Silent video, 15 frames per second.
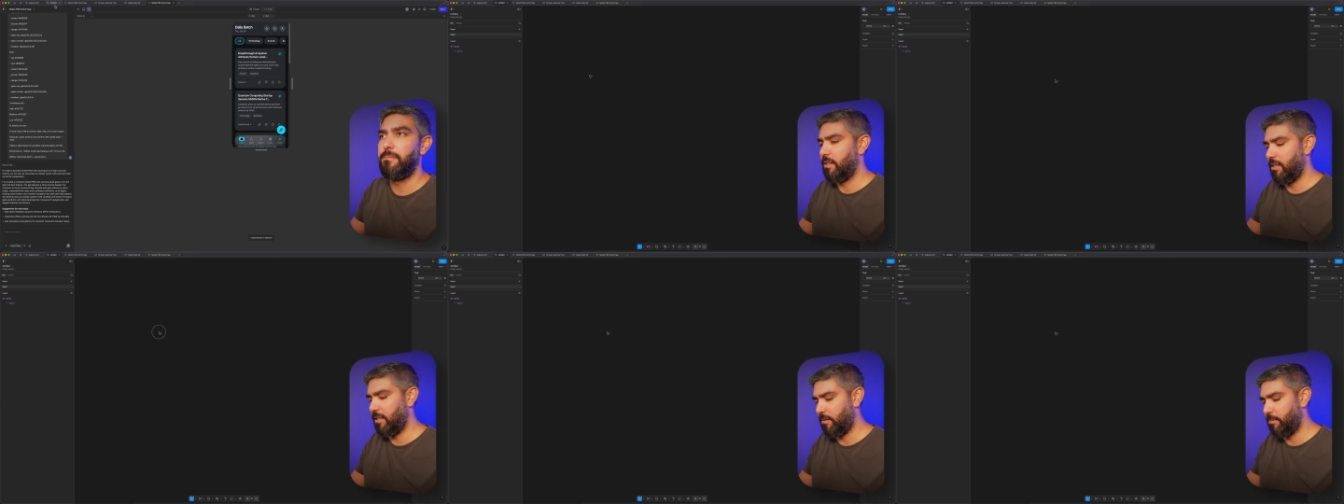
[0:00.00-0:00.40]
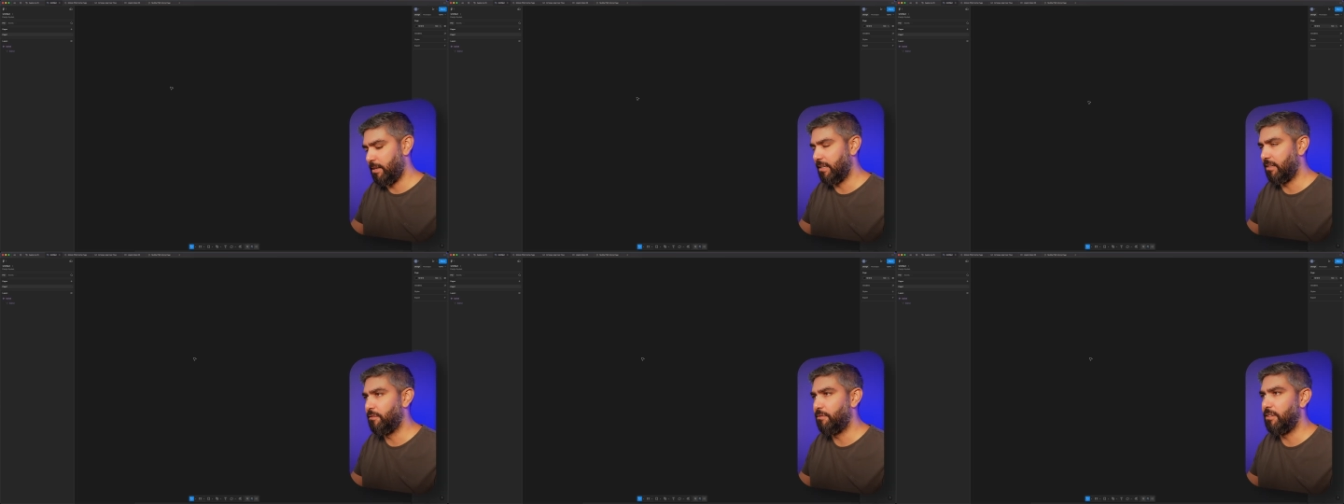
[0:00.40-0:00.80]
Here
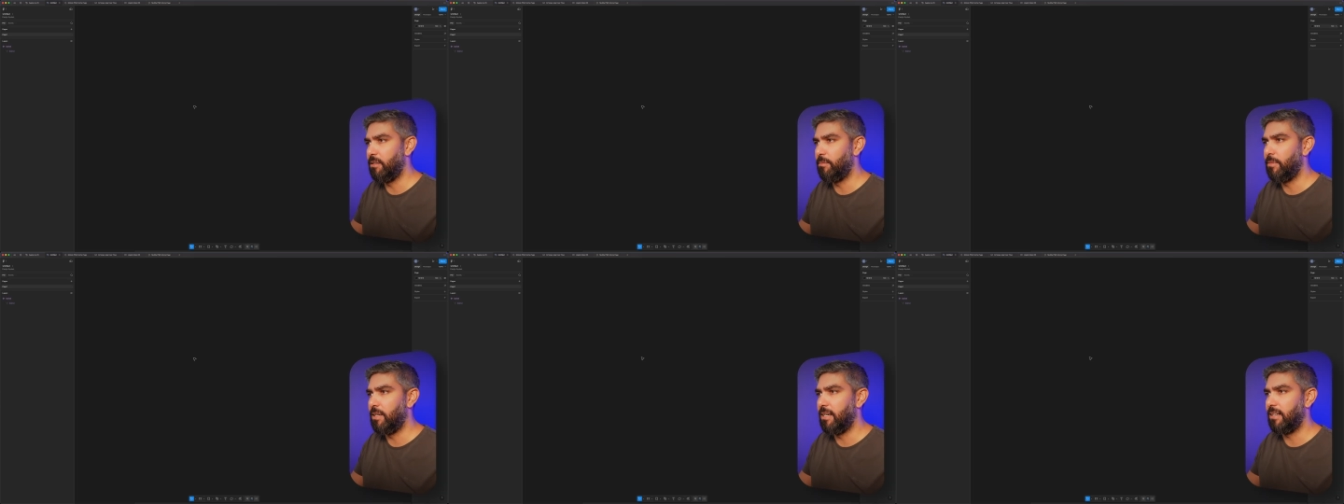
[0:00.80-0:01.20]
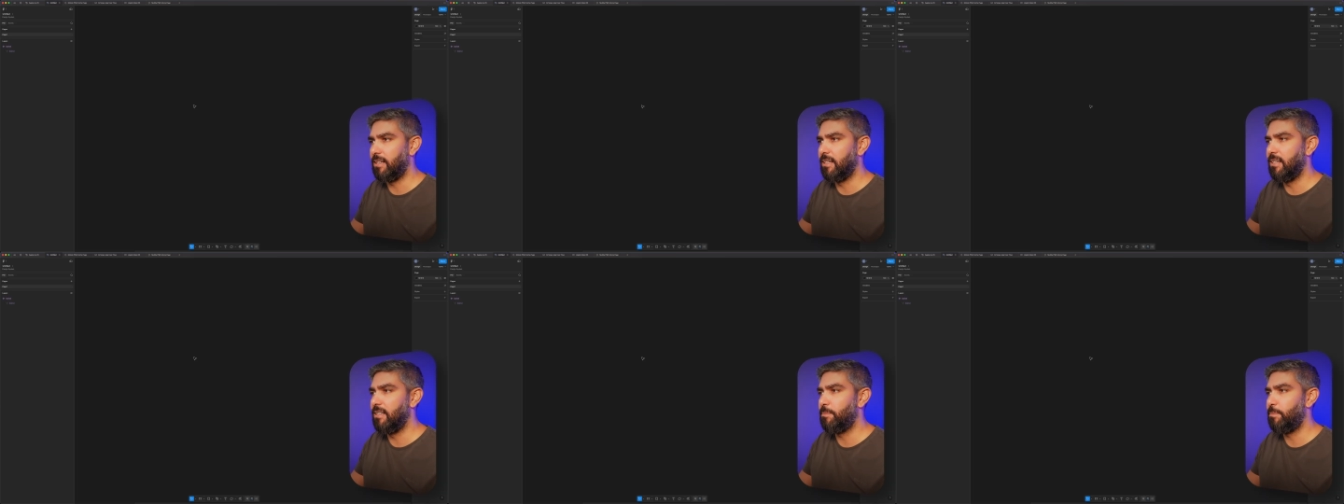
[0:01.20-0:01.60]
back in Figma, I
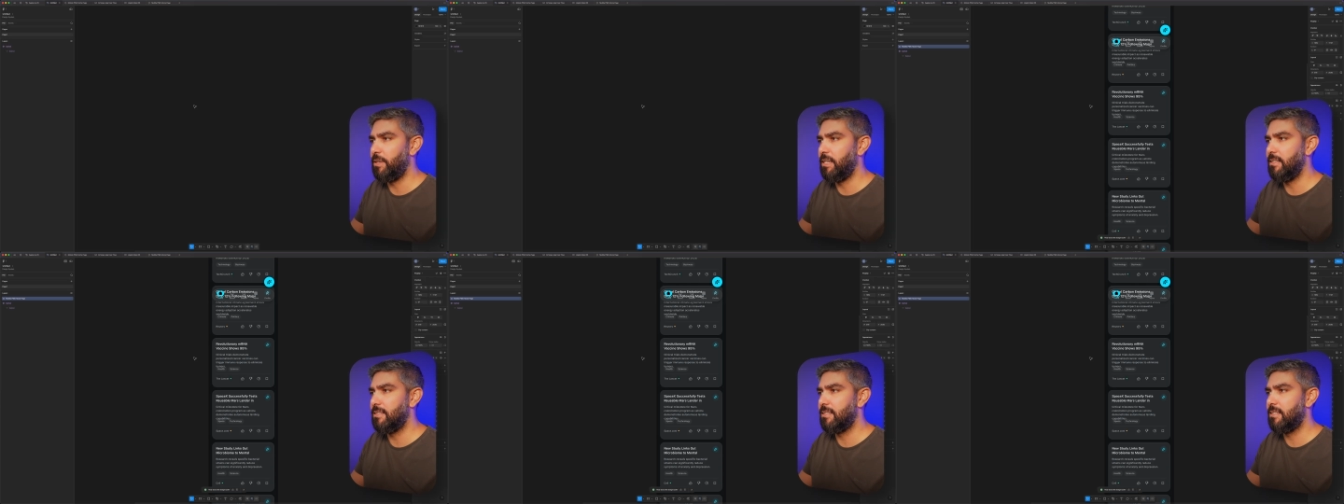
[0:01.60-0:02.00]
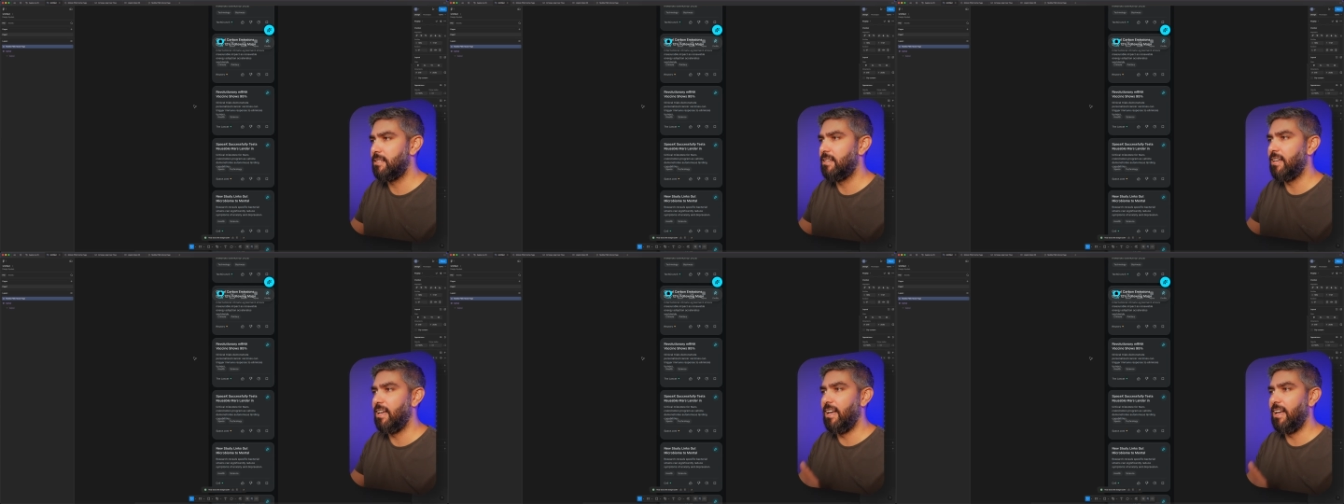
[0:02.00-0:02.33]
can hit paste,